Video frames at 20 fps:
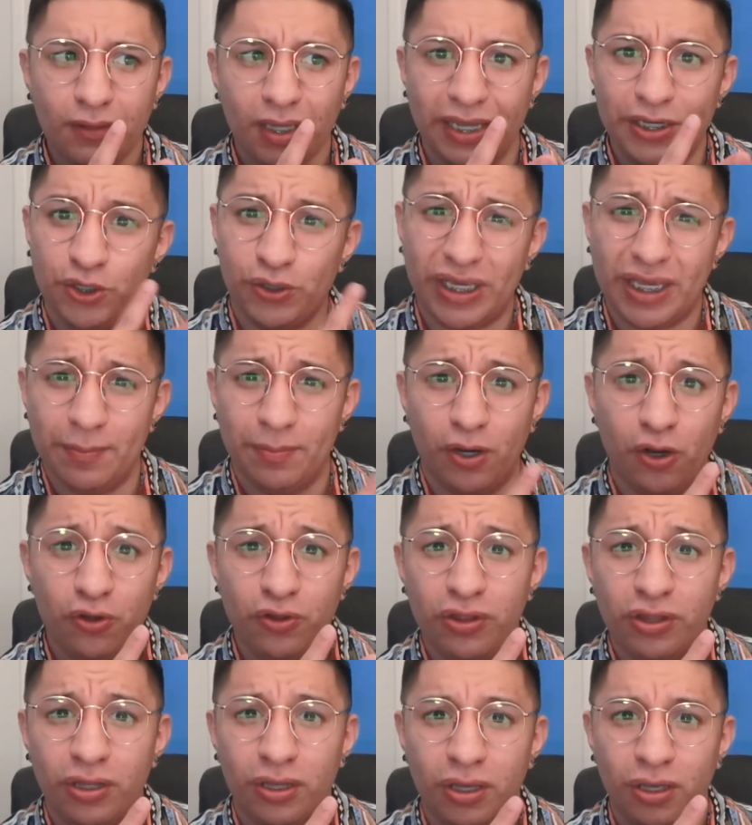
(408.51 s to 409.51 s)
and you keep
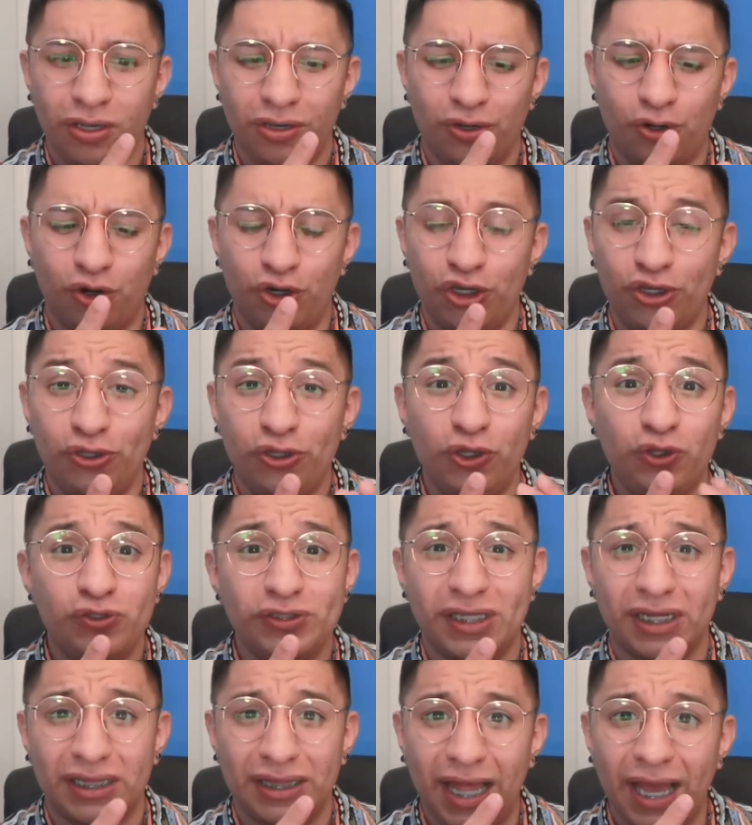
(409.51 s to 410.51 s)
both, or you
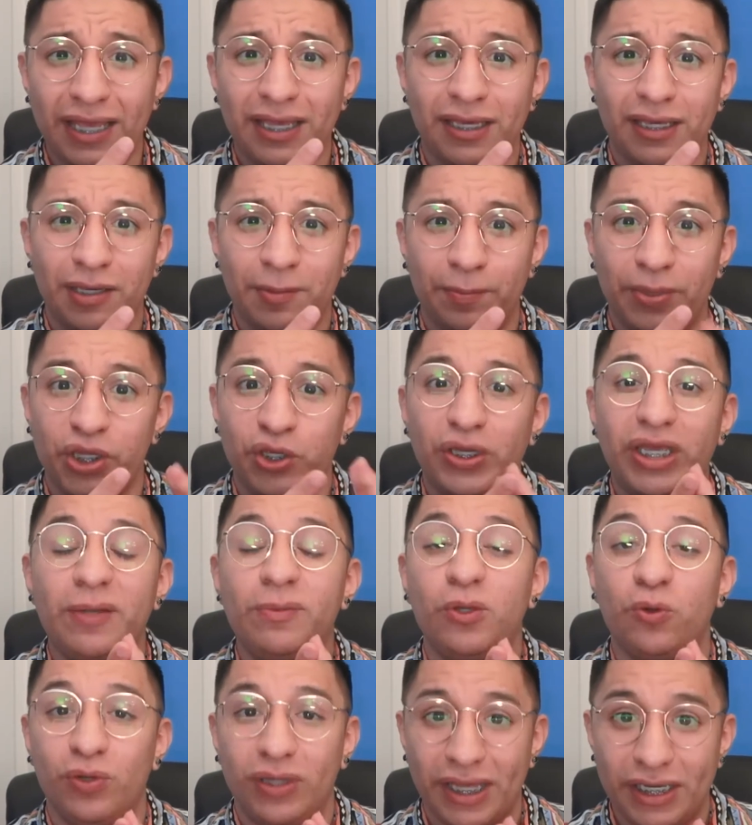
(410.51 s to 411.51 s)
lose the client, but you
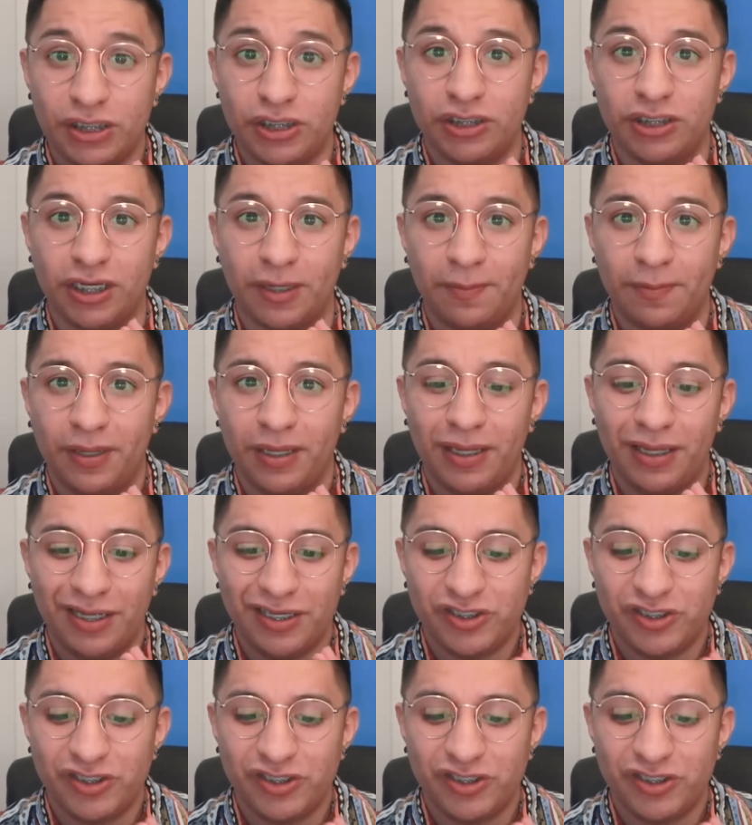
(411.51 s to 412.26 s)
keep the relationship.